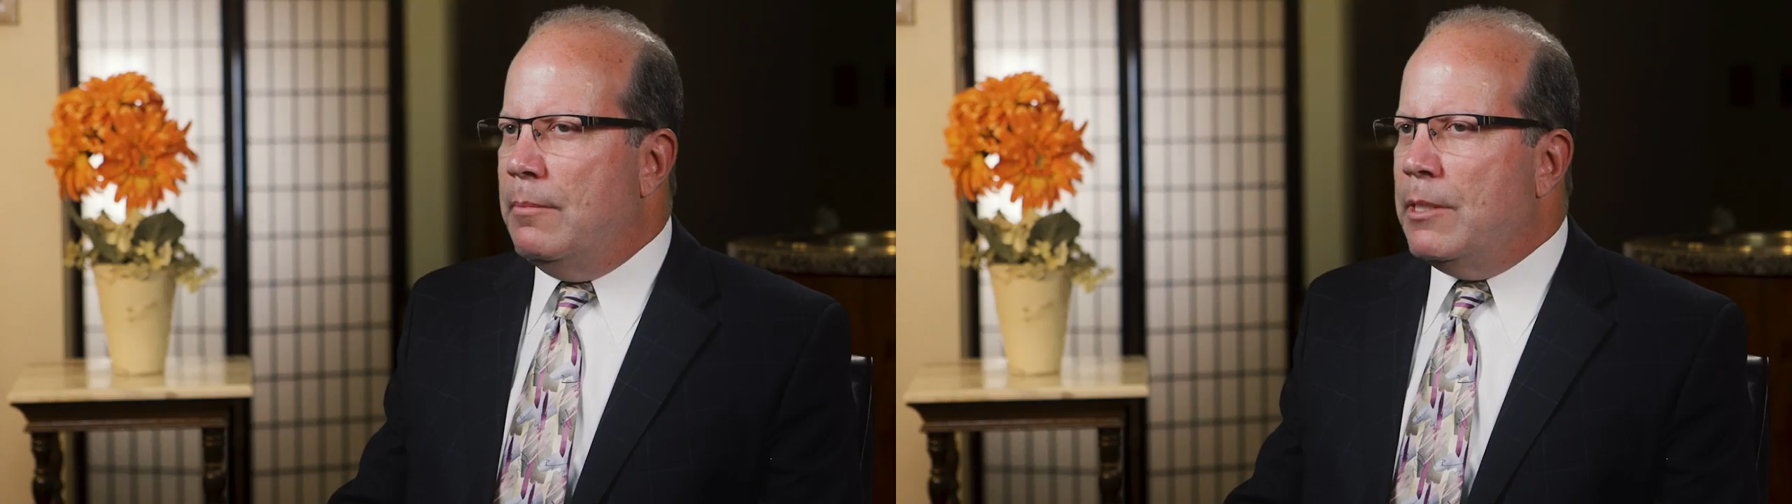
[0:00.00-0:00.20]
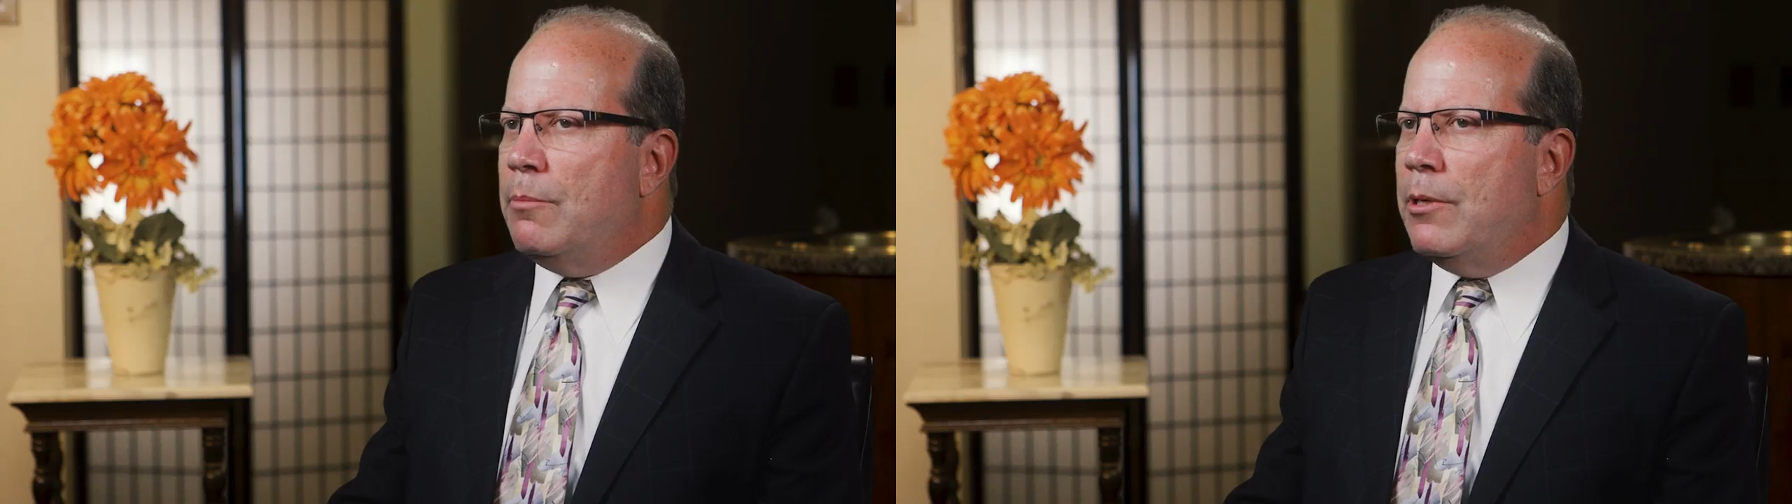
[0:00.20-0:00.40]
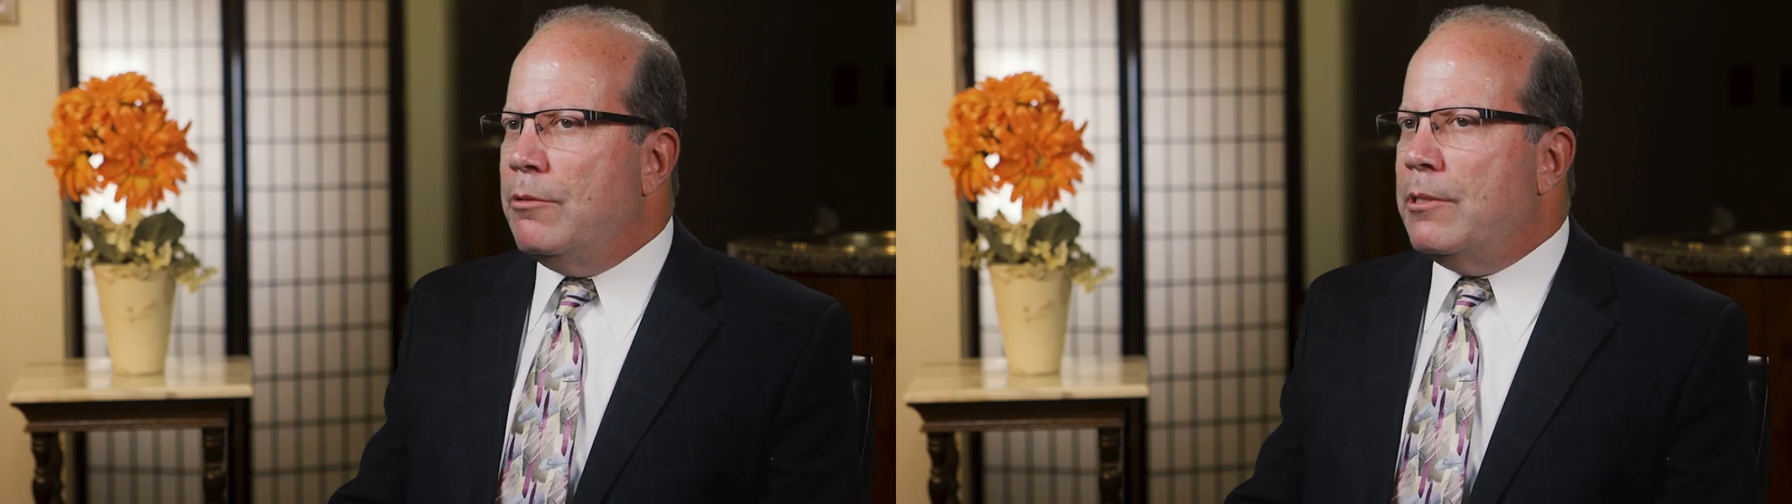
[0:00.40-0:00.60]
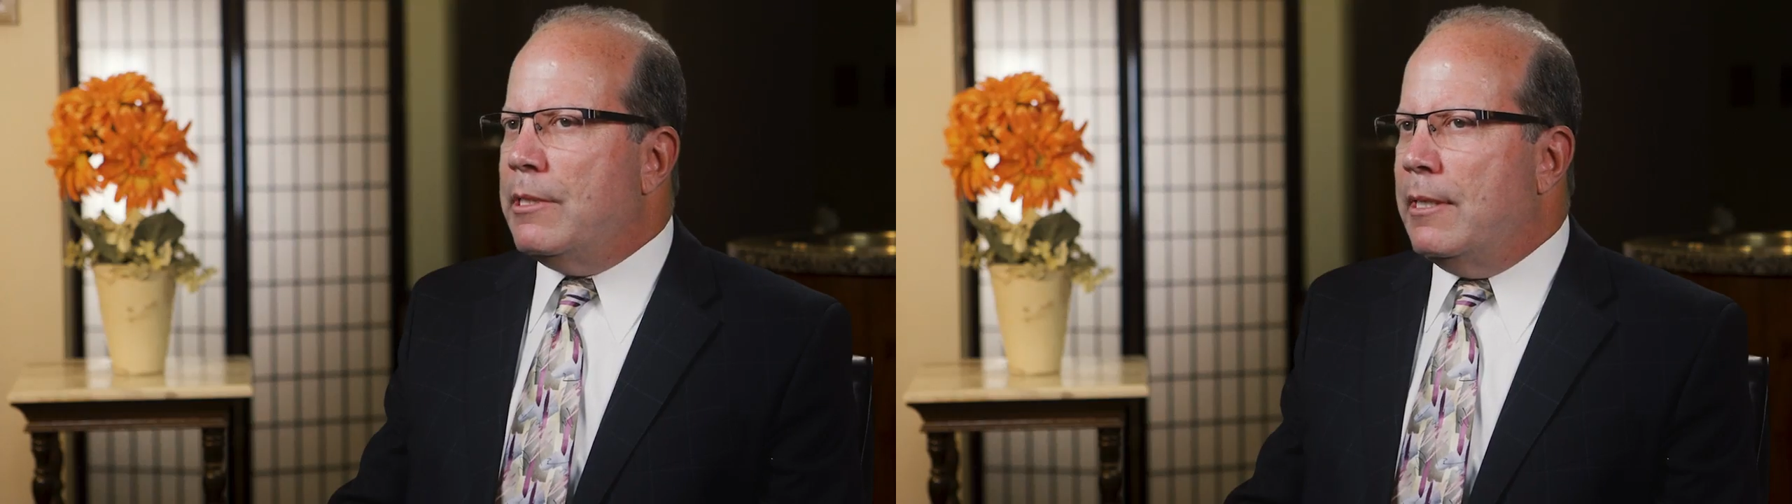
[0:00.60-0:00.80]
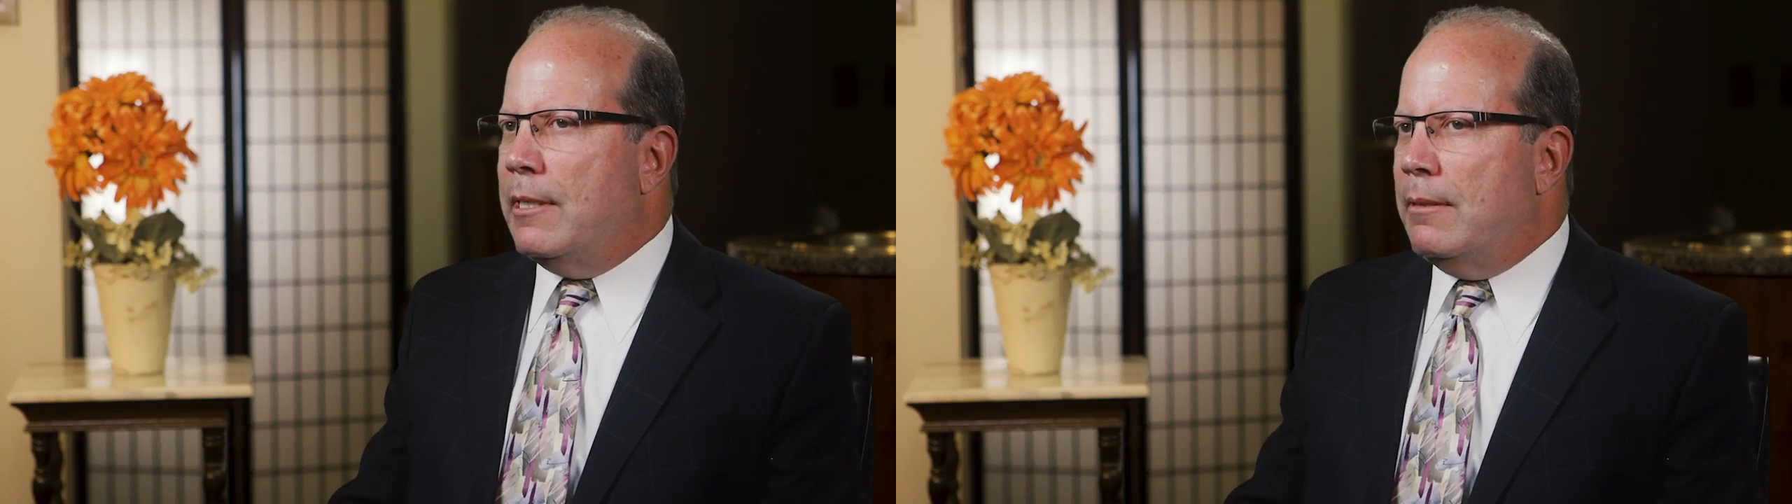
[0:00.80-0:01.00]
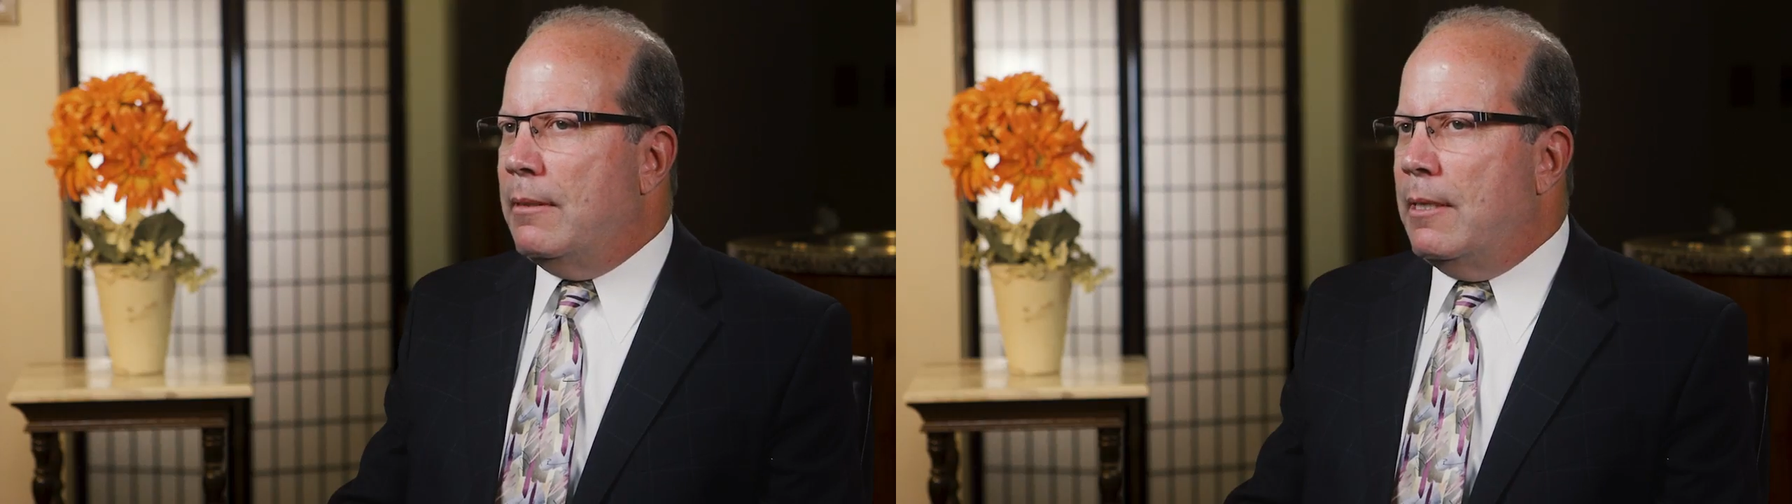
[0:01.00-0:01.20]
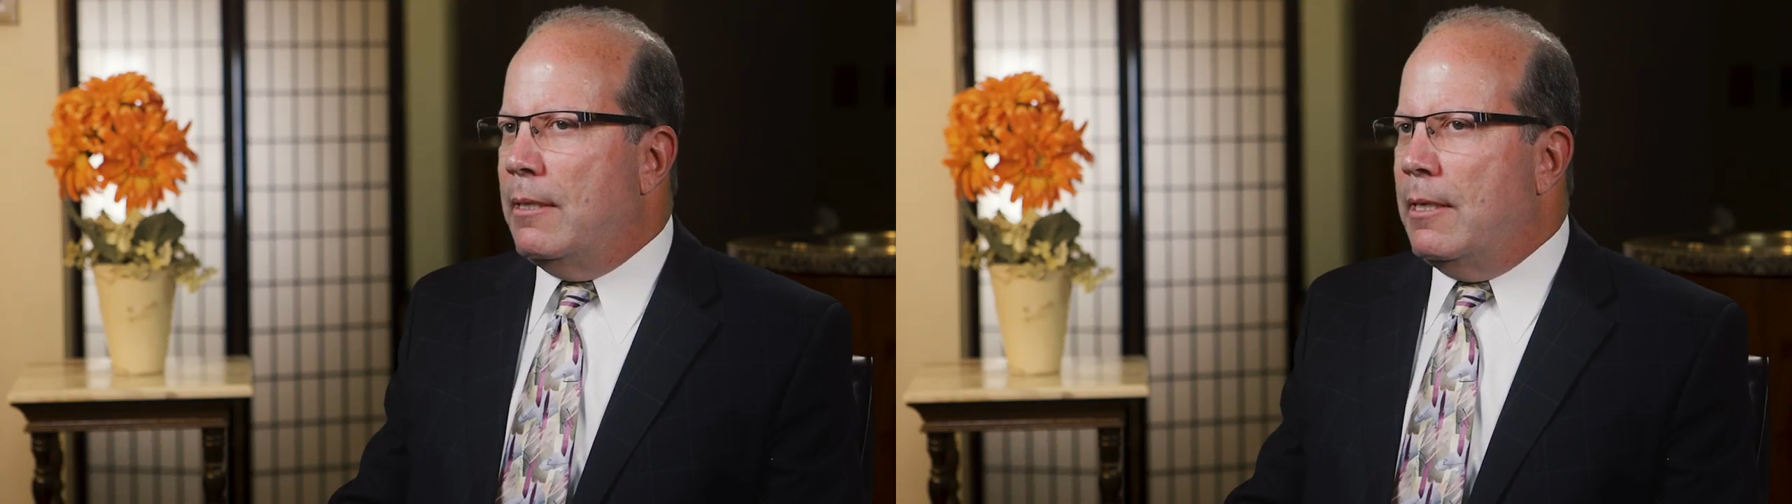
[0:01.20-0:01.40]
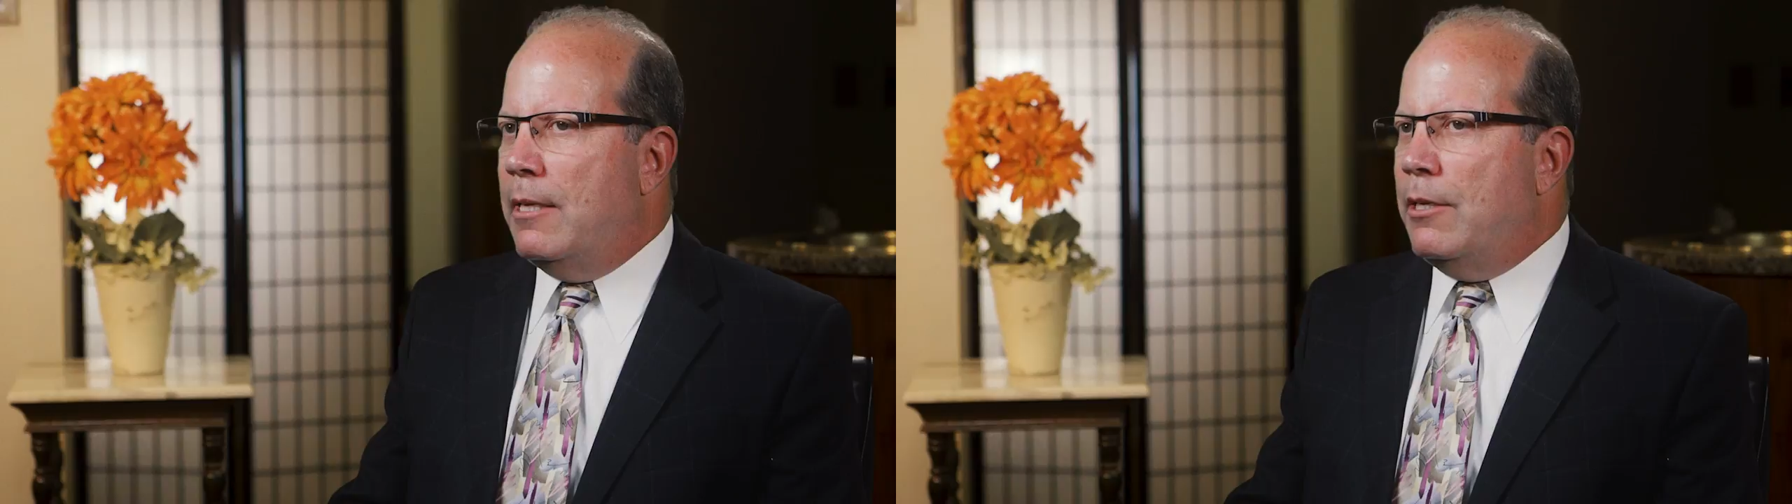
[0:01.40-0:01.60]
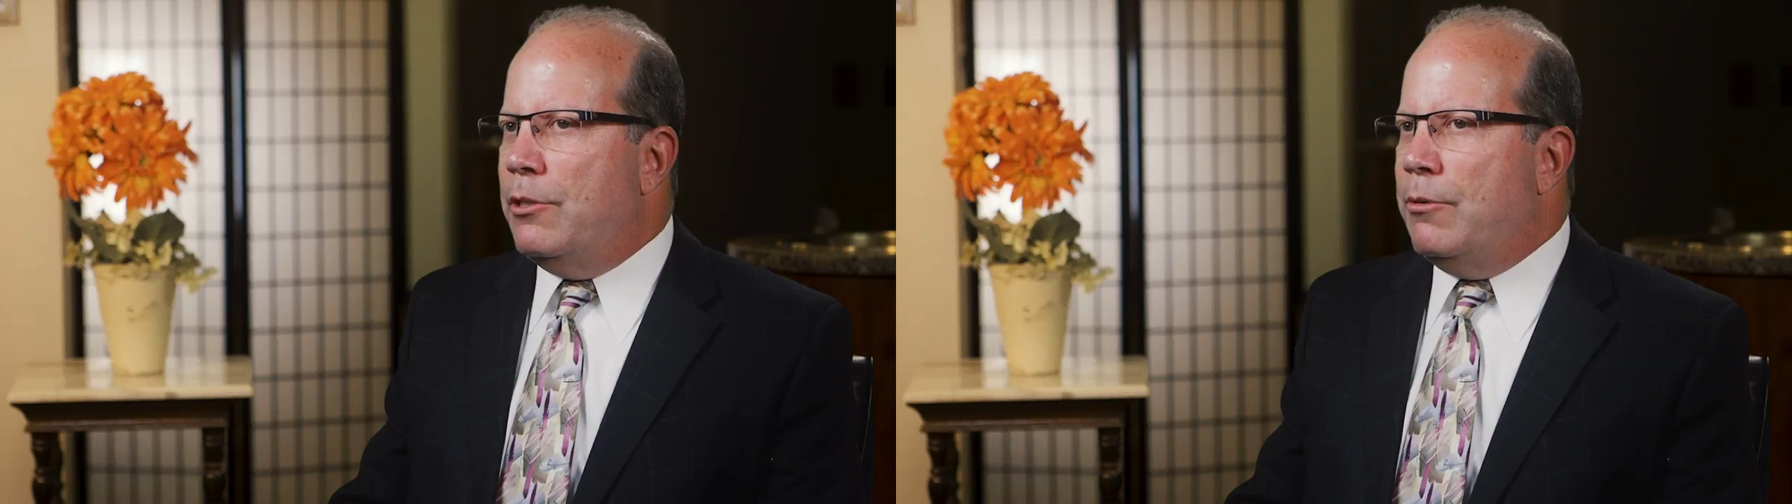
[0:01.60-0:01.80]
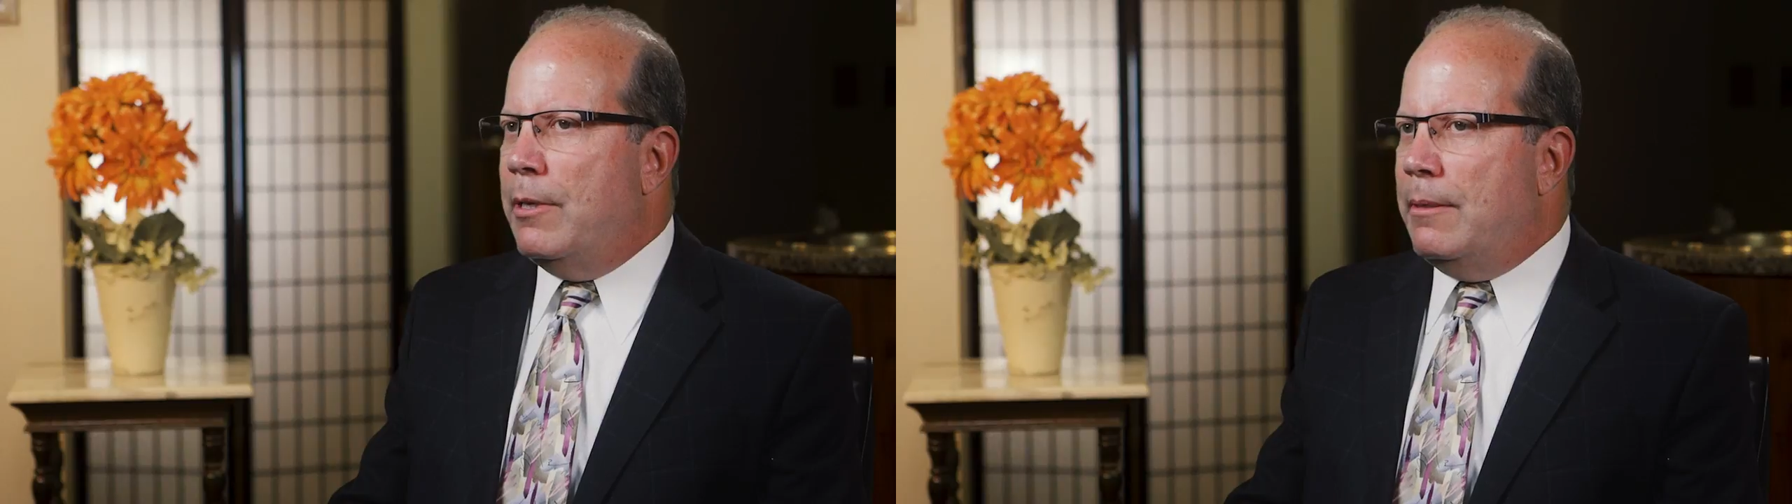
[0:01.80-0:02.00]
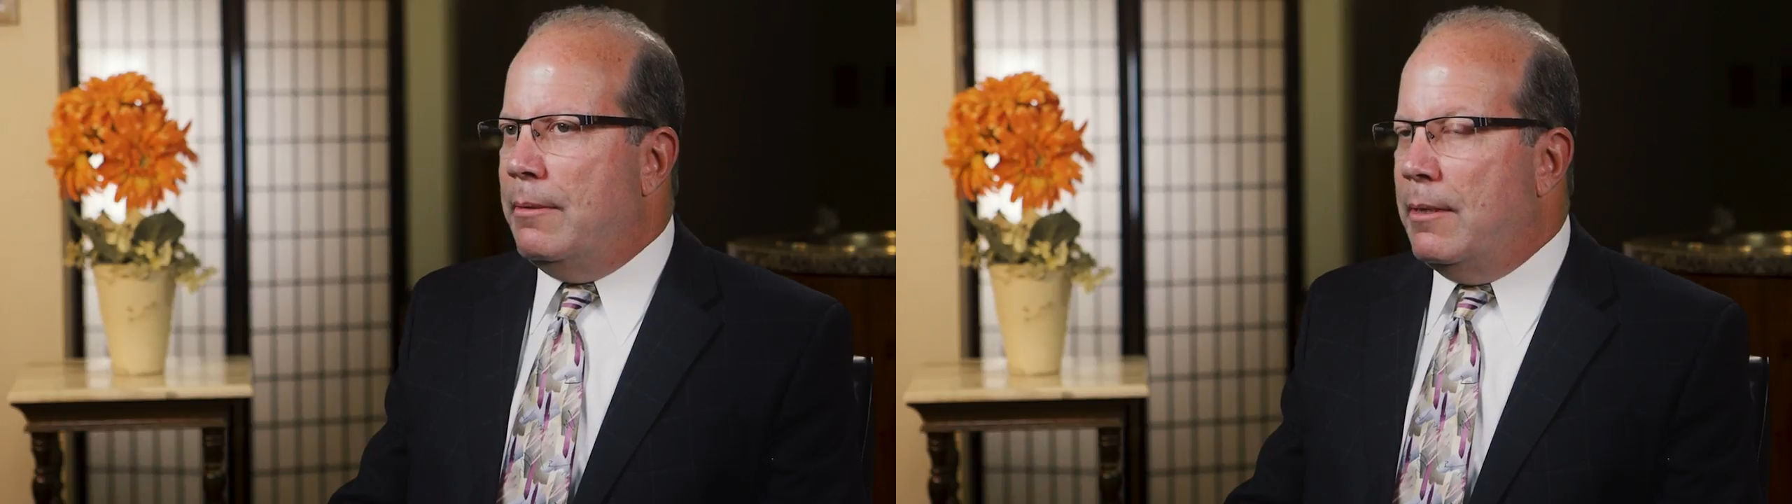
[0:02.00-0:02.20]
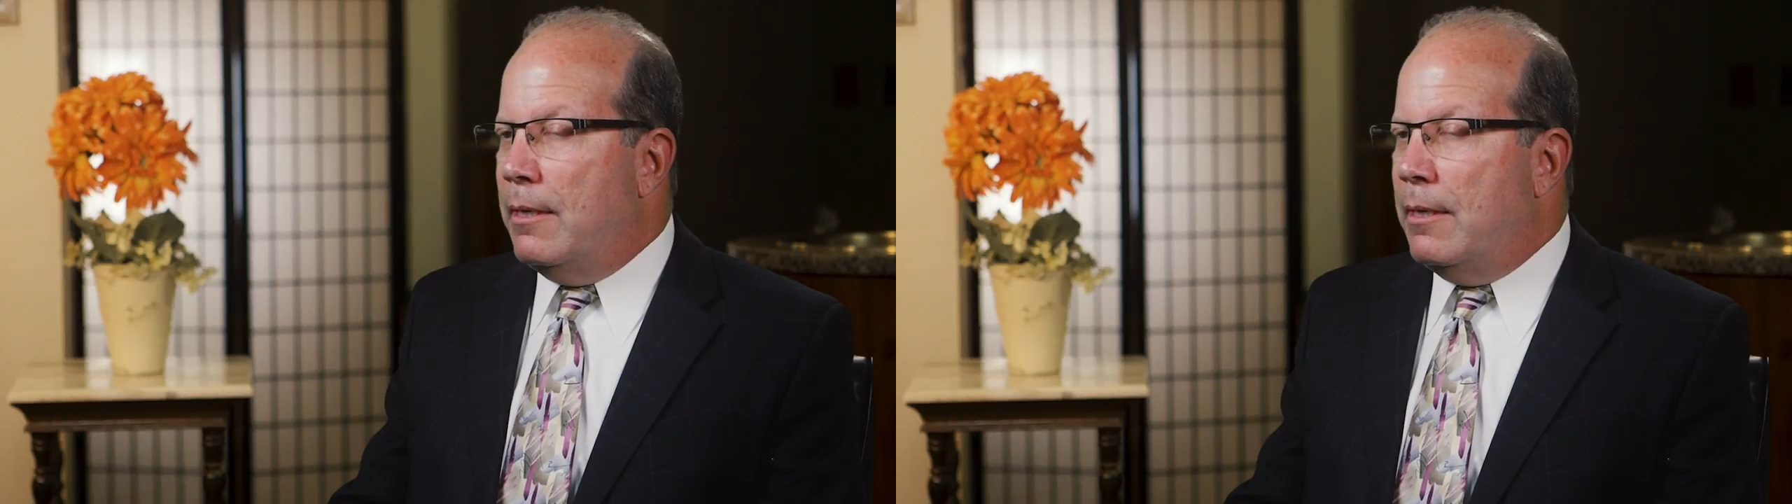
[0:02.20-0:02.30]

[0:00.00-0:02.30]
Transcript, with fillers: much more interesting, and, and, and enjoyed